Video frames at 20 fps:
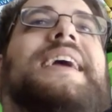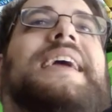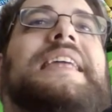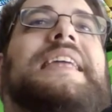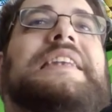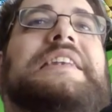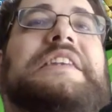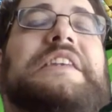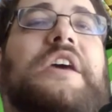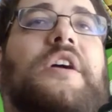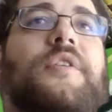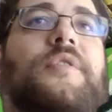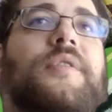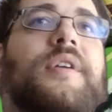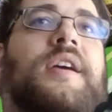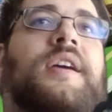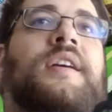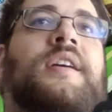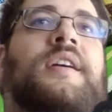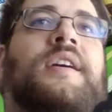In
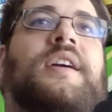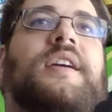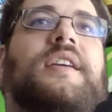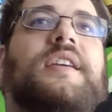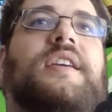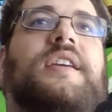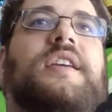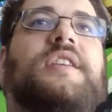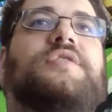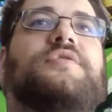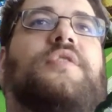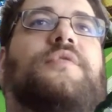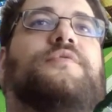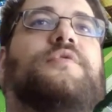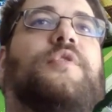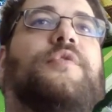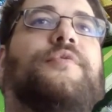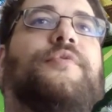theory, each of the